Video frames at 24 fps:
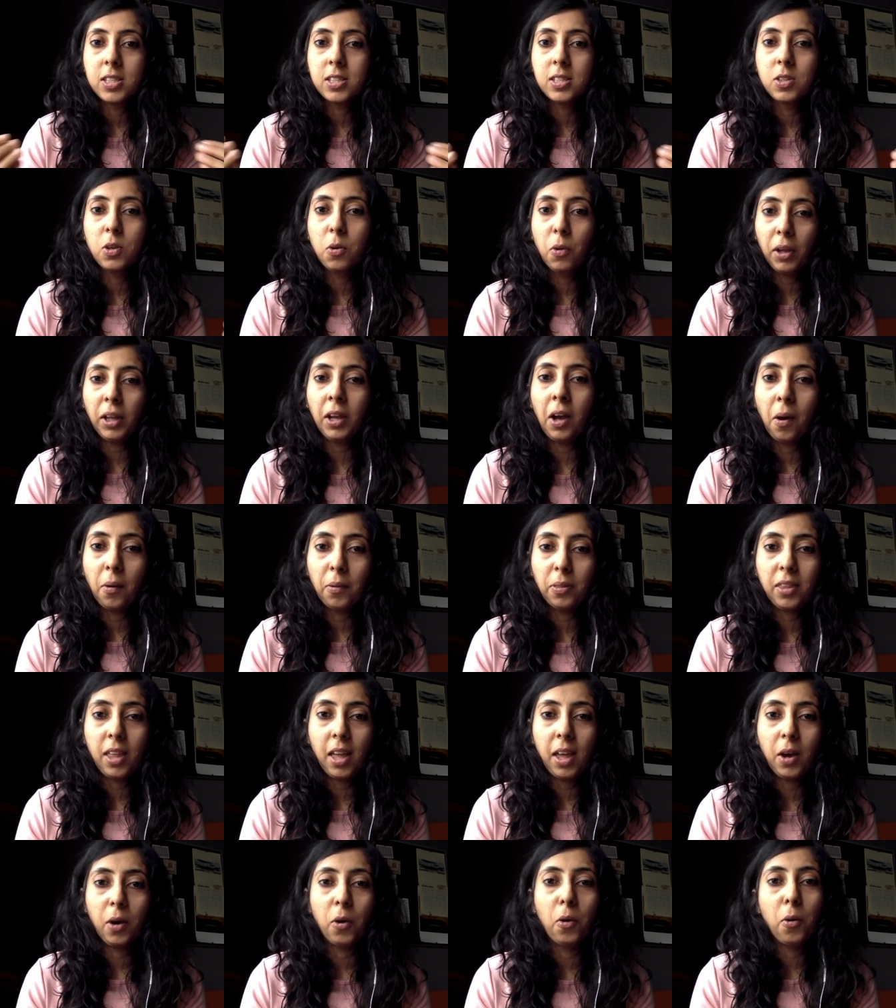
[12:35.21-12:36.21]
going out
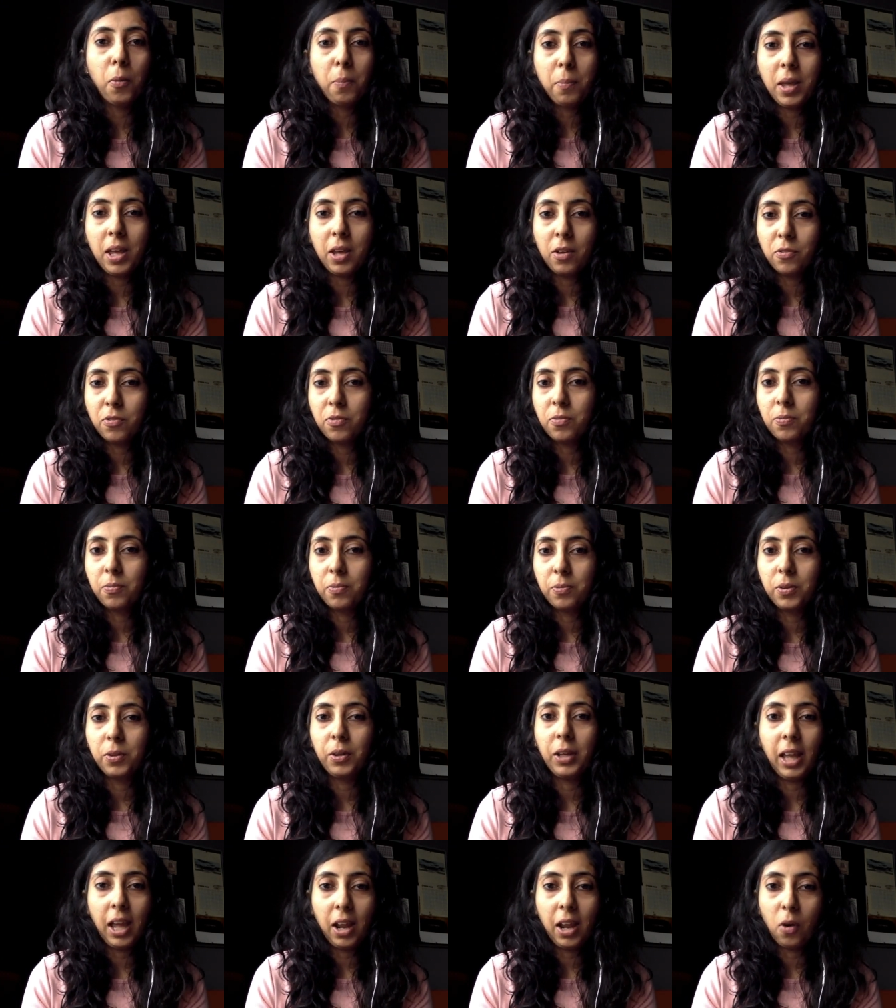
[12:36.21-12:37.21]
there hoping
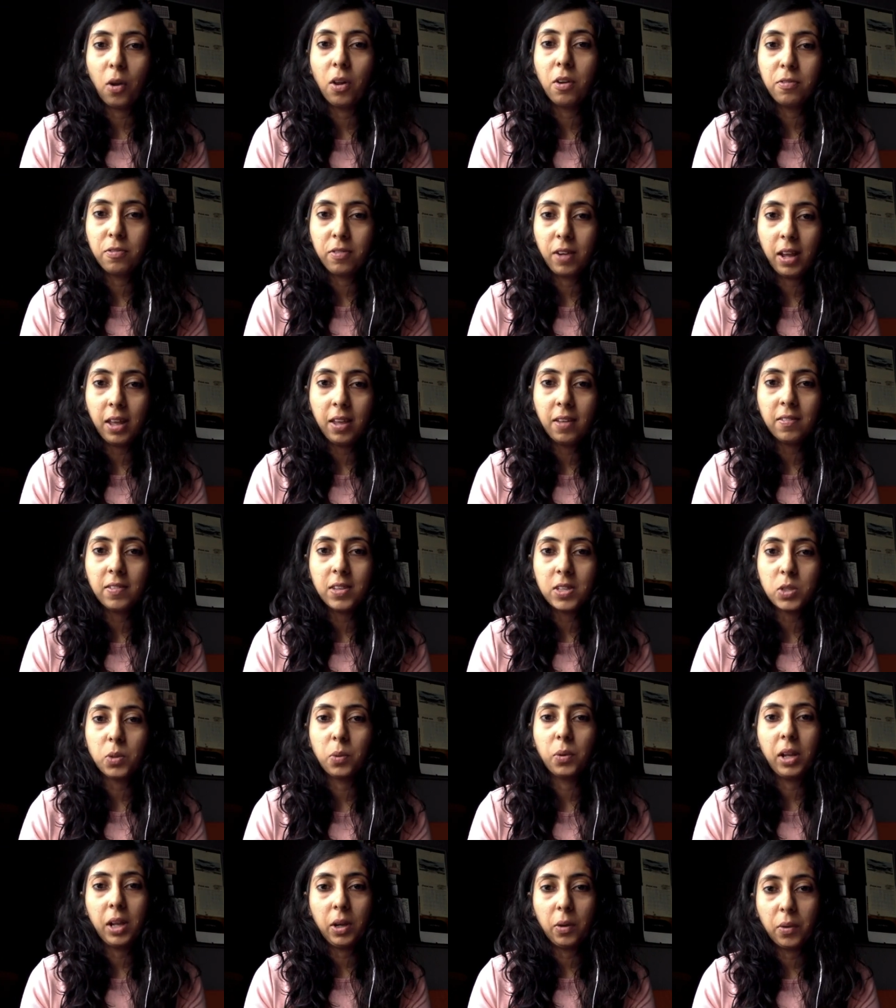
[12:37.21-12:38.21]
to get all five is
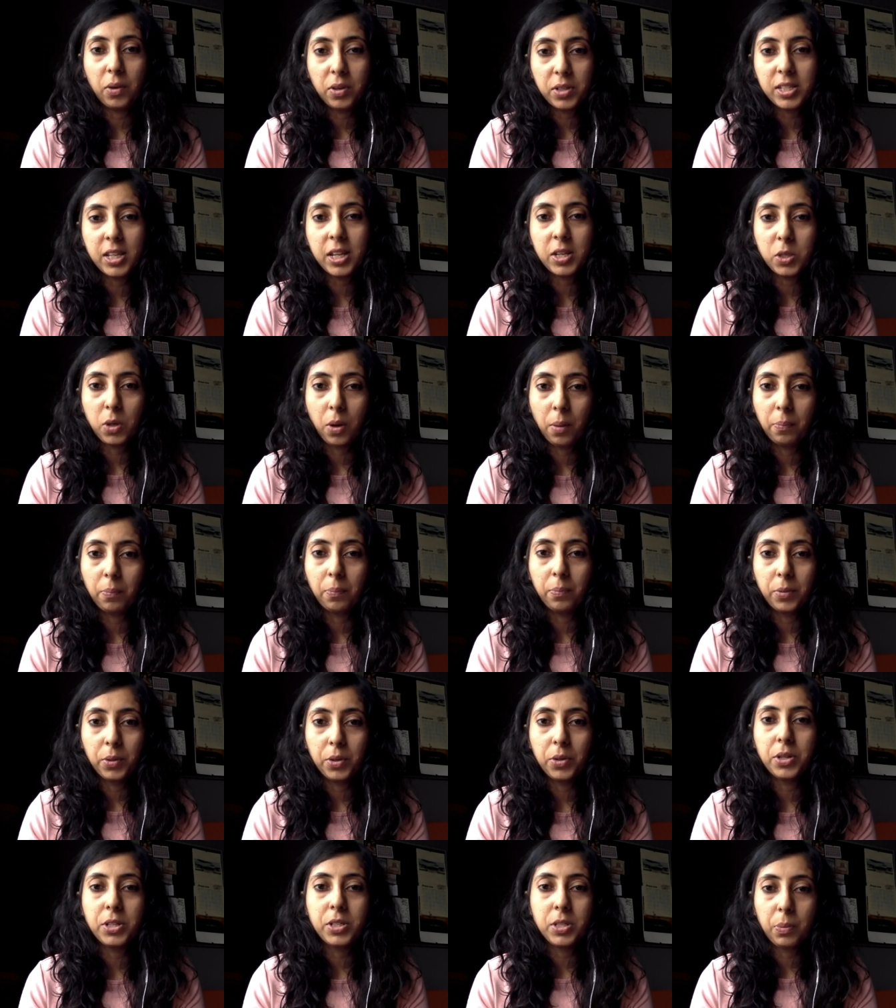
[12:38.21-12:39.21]
only going to set you up
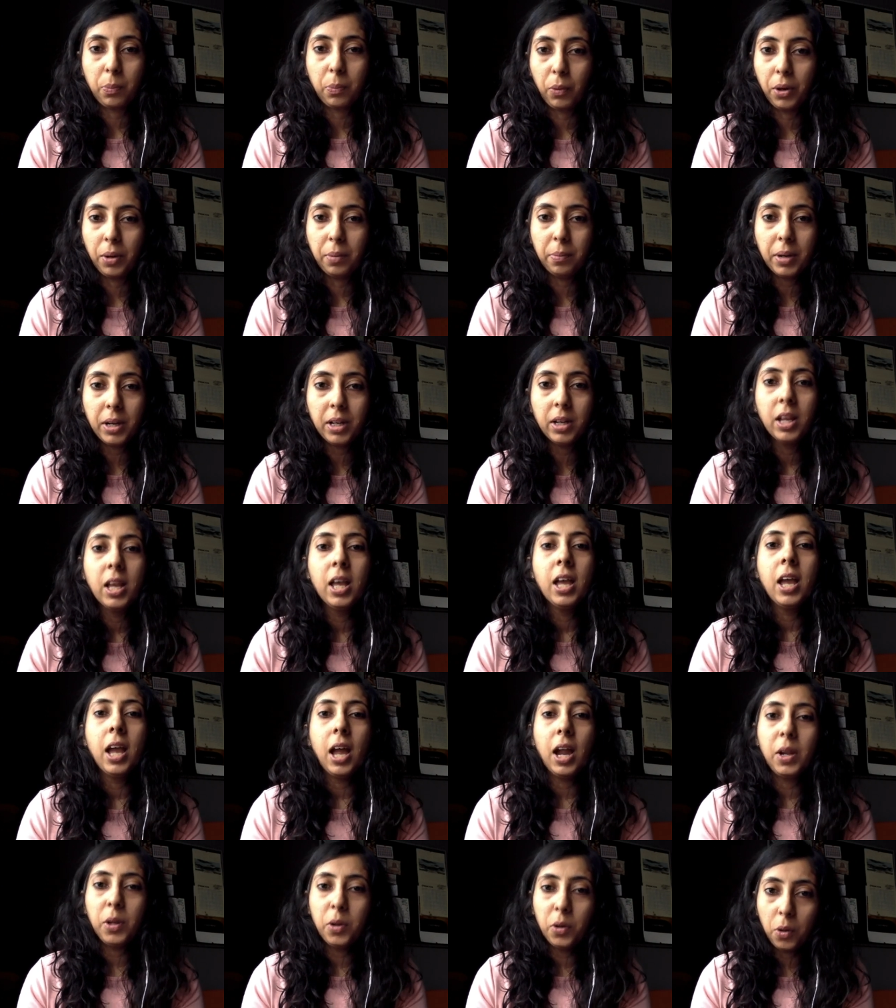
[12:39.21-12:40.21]
to disappointment,
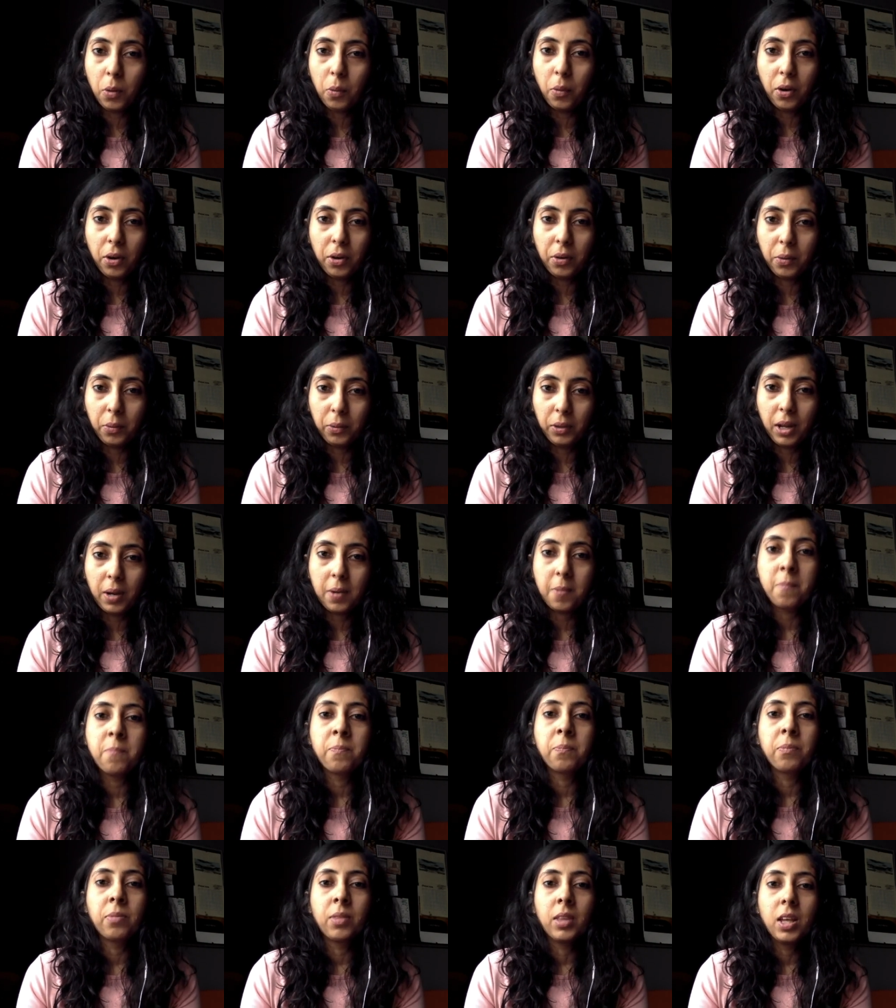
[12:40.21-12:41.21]
and you don't want to do that.
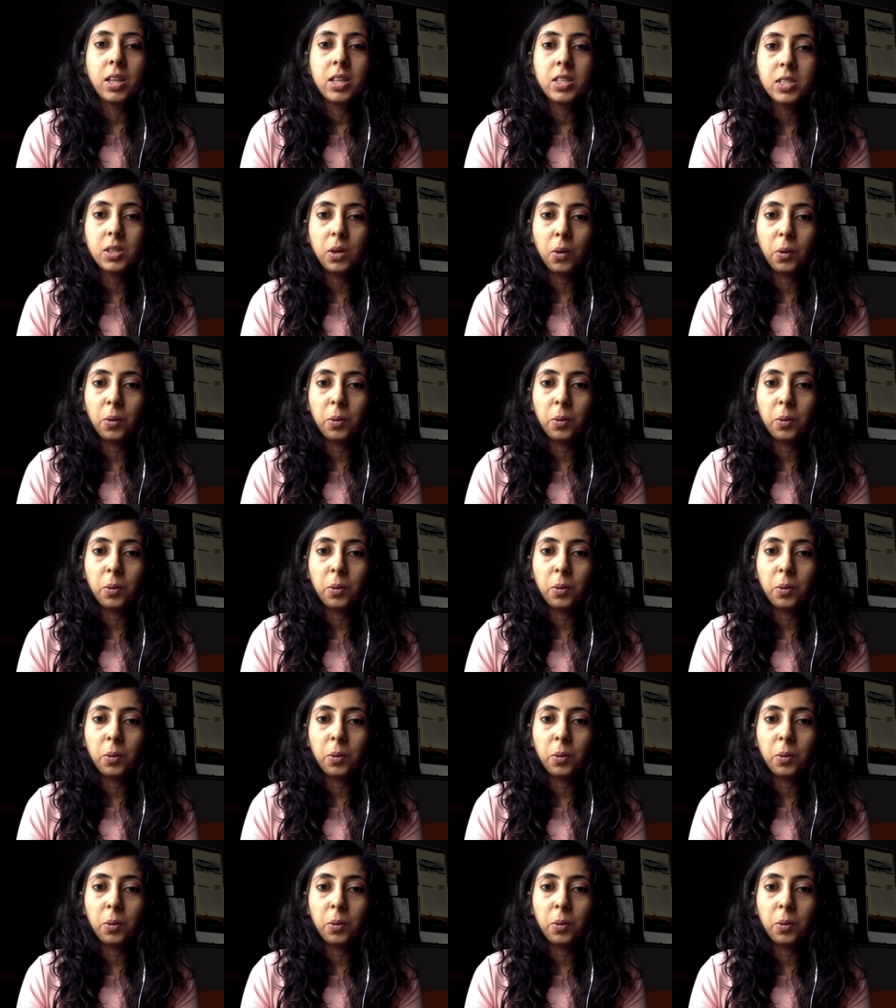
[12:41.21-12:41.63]
So